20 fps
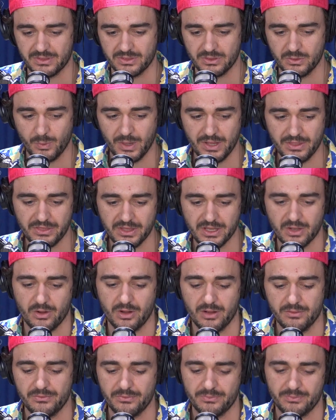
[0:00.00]
one thing
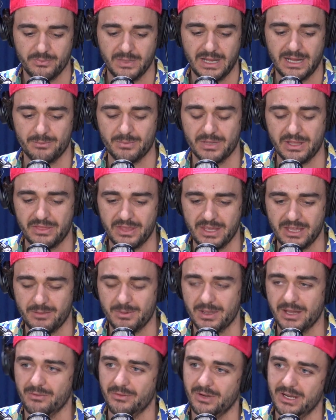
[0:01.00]
I've been thinking
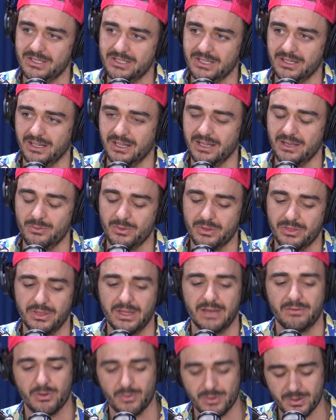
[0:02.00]
about recently with
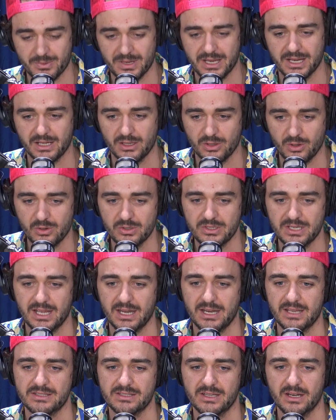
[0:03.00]
everyone being in lockdown
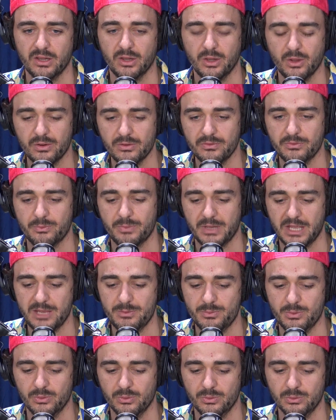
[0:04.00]
is that a lot of
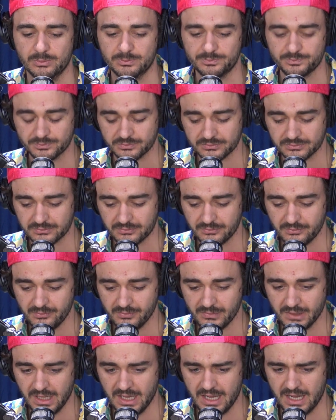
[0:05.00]
people
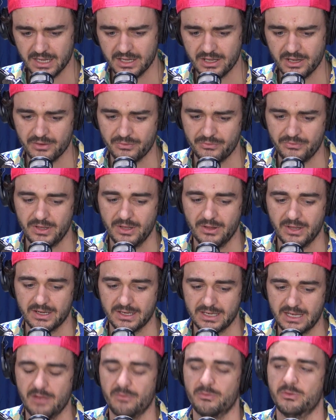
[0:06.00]
are going to feel
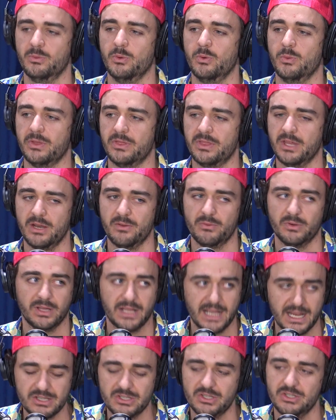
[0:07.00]
uncomfortable with their
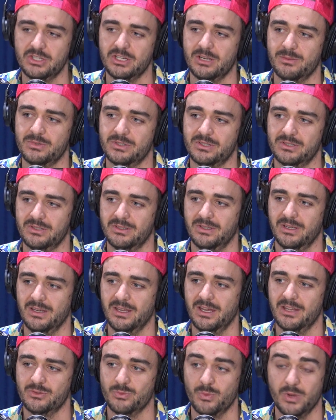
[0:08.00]
relationships
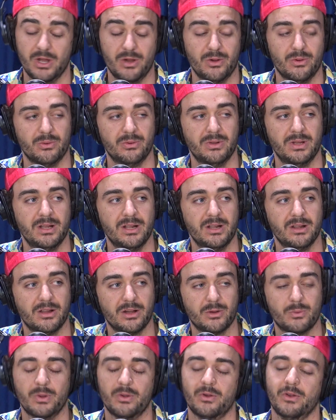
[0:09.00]
as well.
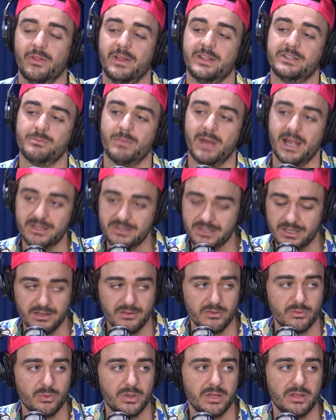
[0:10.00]
Like, whether or not that's mates they're
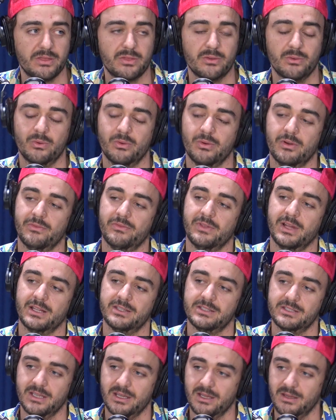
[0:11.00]
living with or if that's
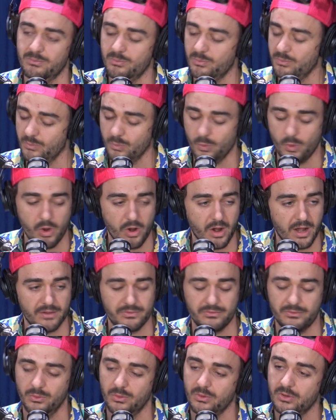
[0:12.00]
their
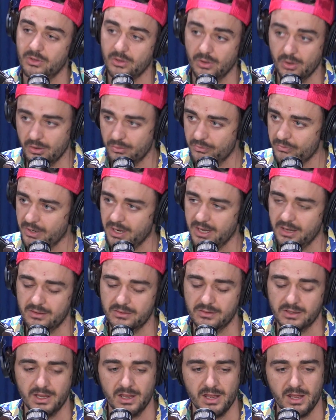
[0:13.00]
wife or girlfriend.
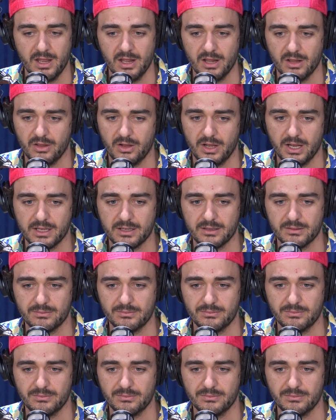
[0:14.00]
Like,